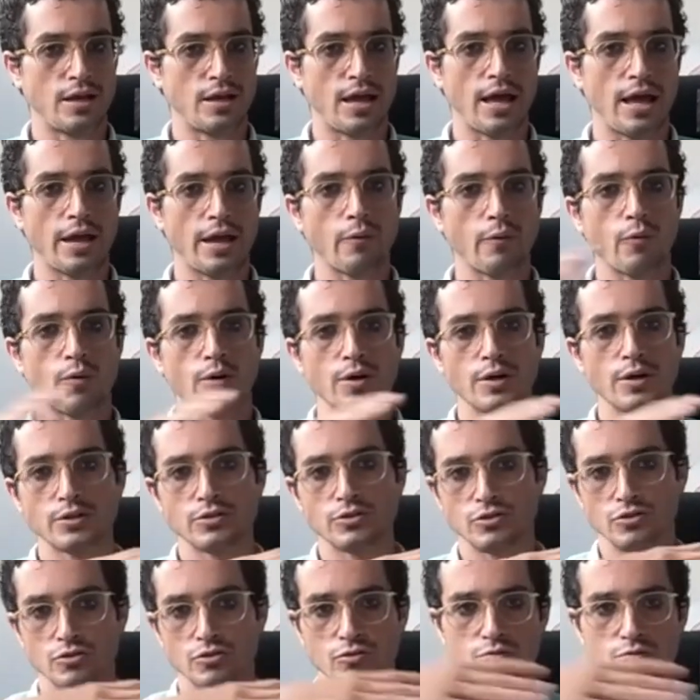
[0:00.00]
i
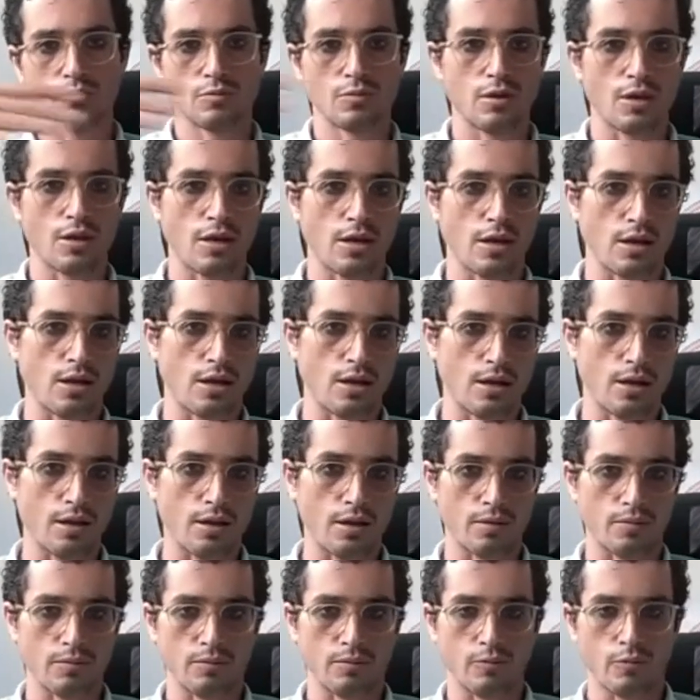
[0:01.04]
was
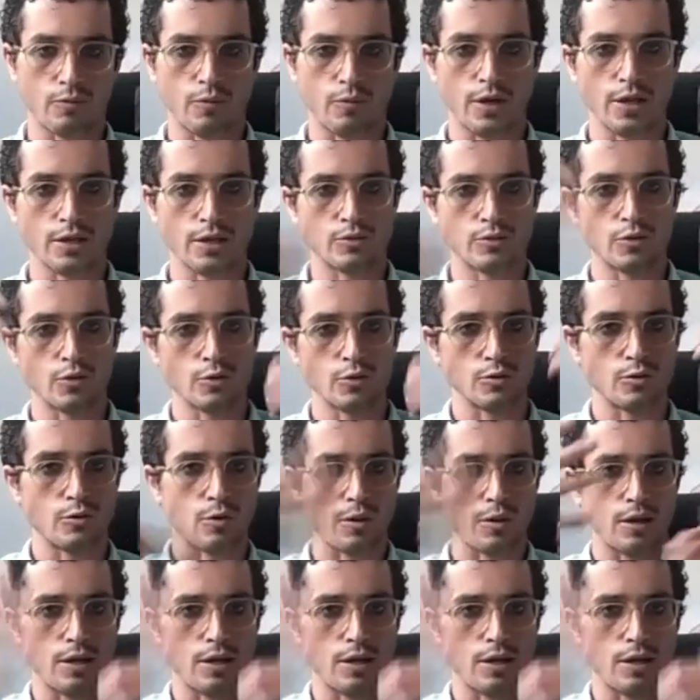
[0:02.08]
um, what do you know?